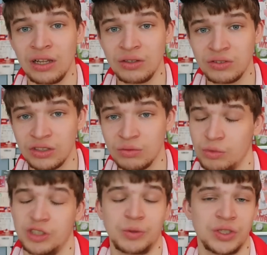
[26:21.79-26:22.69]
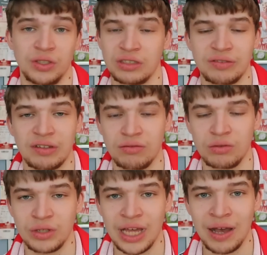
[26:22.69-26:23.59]
Luton, which we shouldn't have had
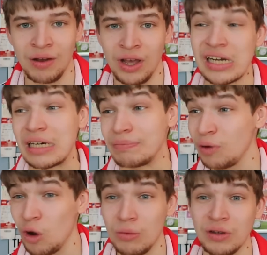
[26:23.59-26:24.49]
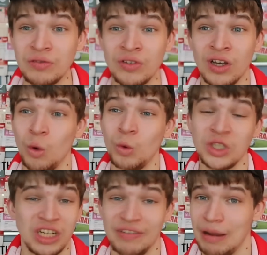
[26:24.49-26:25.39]
ruled out, and Bournemouth, we
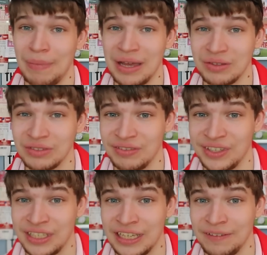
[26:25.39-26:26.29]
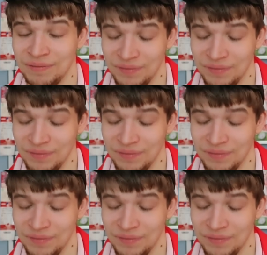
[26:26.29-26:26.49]
should have had a penalty really.